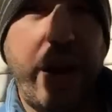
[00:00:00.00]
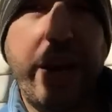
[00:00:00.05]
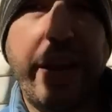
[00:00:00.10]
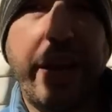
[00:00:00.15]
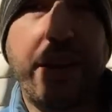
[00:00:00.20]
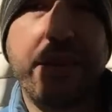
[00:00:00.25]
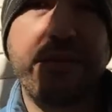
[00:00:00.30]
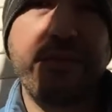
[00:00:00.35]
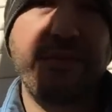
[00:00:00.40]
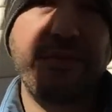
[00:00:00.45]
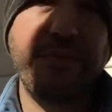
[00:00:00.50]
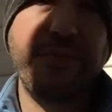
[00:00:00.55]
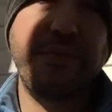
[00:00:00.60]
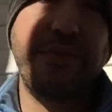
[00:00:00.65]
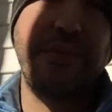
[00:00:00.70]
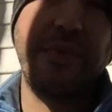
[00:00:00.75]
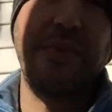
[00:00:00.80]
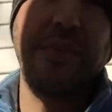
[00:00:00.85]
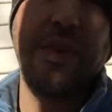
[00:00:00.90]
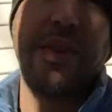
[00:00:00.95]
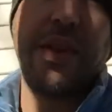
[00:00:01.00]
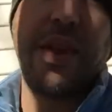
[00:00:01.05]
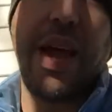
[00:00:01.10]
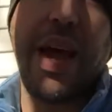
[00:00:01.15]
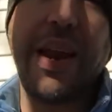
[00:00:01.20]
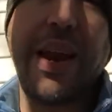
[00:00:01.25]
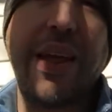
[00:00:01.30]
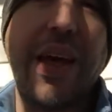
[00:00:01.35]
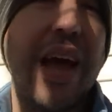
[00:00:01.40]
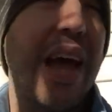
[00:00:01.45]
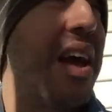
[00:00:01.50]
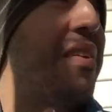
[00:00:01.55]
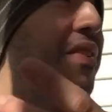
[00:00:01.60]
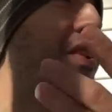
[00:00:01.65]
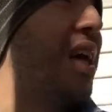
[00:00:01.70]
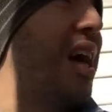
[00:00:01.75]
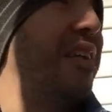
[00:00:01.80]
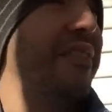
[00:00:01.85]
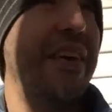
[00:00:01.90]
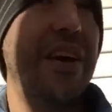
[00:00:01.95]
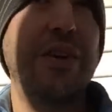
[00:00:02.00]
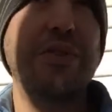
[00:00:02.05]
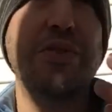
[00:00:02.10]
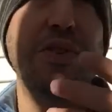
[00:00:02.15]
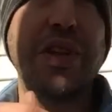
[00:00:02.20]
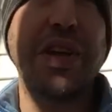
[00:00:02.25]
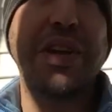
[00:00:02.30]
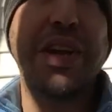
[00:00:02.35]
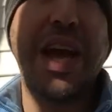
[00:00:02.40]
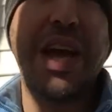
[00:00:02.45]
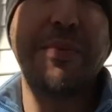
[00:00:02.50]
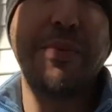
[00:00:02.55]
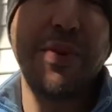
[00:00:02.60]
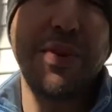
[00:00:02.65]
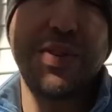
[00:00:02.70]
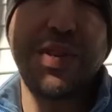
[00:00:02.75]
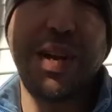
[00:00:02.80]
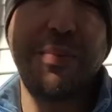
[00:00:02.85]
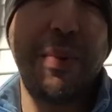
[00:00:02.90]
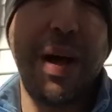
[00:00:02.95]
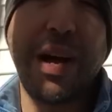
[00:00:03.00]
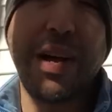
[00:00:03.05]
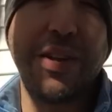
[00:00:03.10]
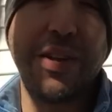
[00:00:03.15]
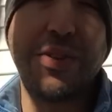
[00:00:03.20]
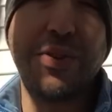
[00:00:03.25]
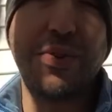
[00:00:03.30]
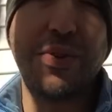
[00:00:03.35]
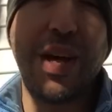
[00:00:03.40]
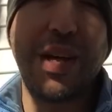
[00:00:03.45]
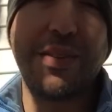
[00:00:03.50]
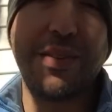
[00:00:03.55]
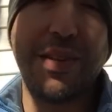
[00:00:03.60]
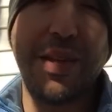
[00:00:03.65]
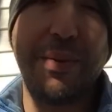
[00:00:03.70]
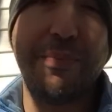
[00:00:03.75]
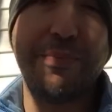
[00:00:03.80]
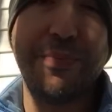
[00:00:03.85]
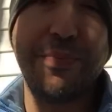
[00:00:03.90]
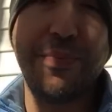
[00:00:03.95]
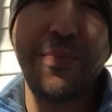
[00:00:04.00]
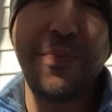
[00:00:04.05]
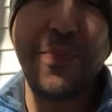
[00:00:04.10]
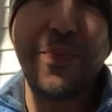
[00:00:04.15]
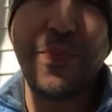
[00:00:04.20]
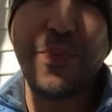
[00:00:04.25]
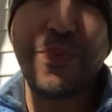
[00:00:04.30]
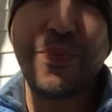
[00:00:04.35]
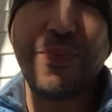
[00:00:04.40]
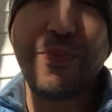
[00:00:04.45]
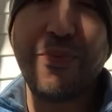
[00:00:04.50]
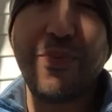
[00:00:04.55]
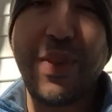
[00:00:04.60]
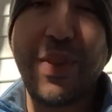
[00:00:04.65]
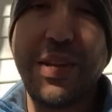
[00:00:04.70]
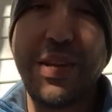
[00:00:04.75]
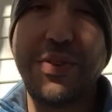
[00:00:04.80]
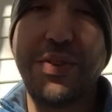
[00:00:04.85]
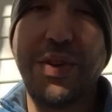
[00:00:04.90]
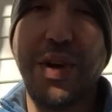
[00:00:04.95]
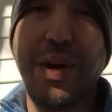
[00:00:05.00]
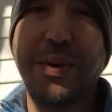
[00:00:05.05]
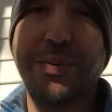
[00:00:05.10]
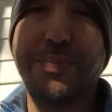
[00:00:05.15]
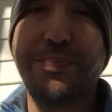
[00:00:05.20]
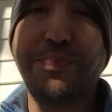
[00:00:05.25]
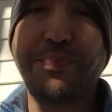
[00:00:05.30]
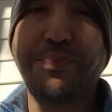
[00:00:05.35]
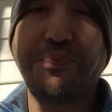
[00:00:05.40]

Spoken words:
raining, and I have a lot of elderly neighbors. I'm not going to do that to them. So,